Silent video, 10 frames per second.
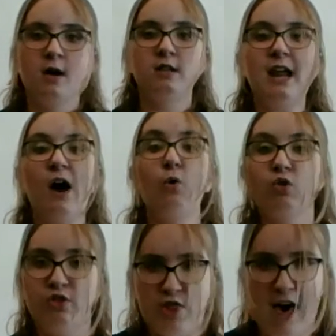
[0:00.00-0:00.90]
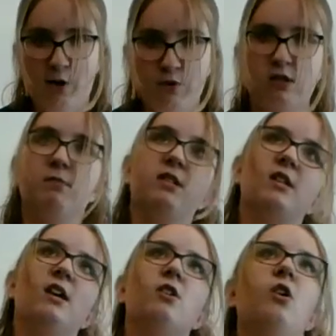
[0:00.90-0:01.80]
Now, that was a
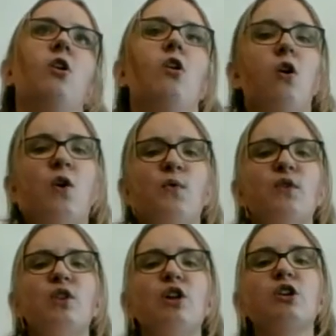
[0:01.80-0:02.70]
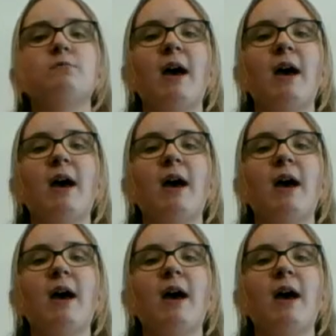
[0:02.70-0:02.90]
mistake. Over the years,